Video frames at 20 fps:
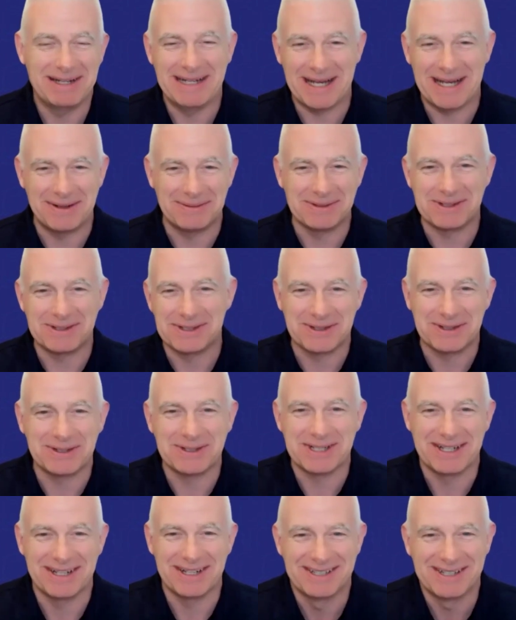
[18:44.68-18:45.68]
My dad was a
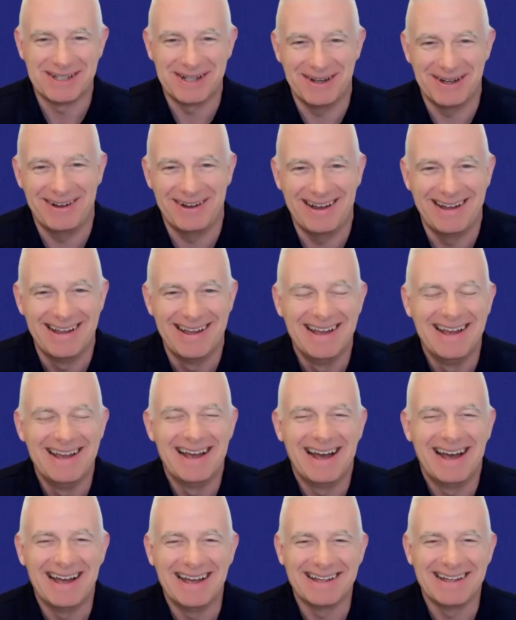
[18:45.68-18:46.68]
surgeon, so
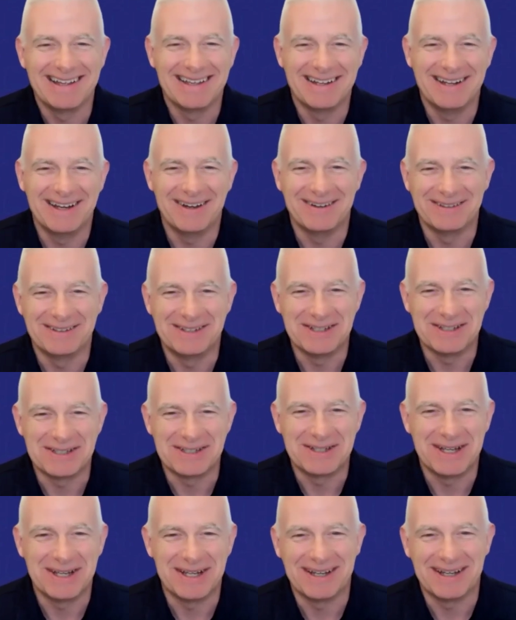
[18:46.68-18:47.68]

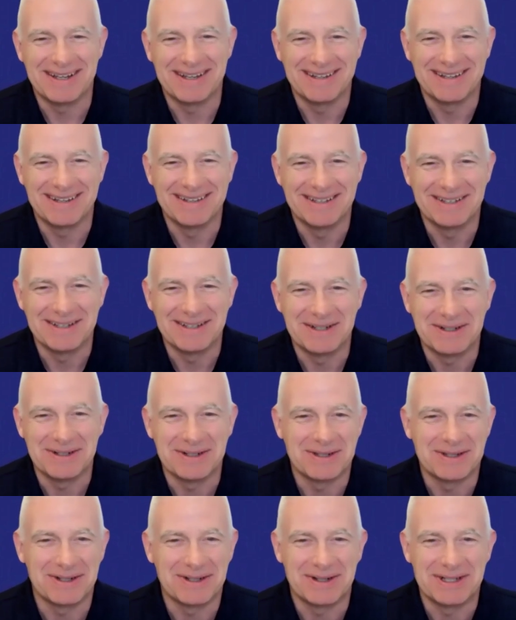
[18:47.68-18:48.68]
just that
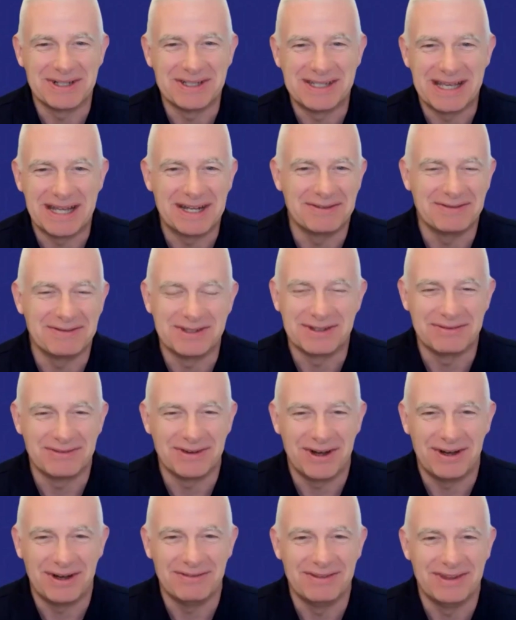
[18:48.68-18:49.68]
there are incentives
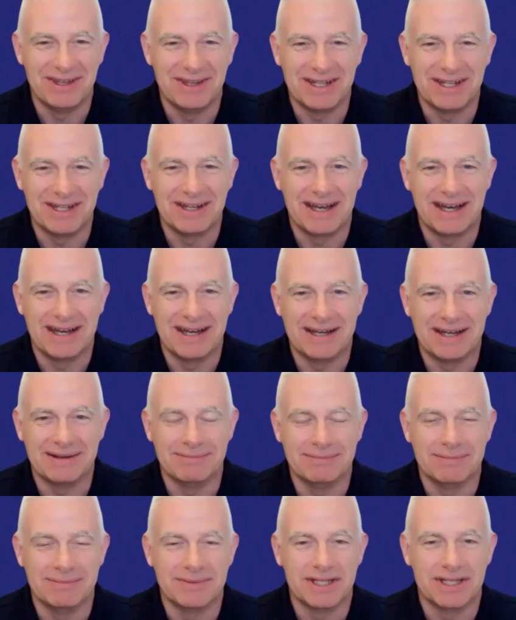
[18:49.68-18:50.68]
involved
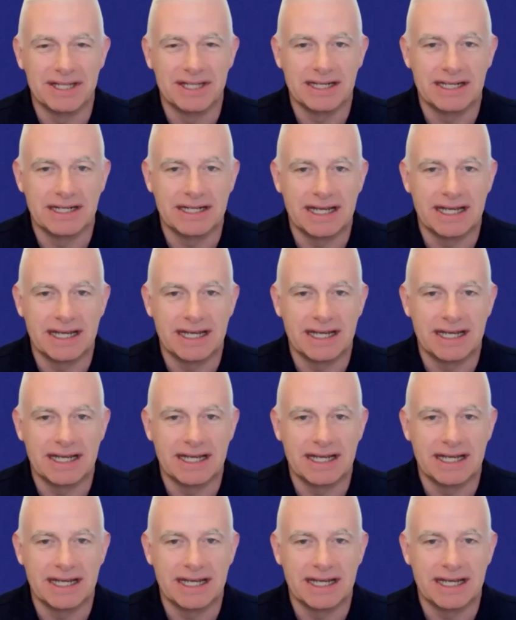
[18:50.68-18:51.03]
that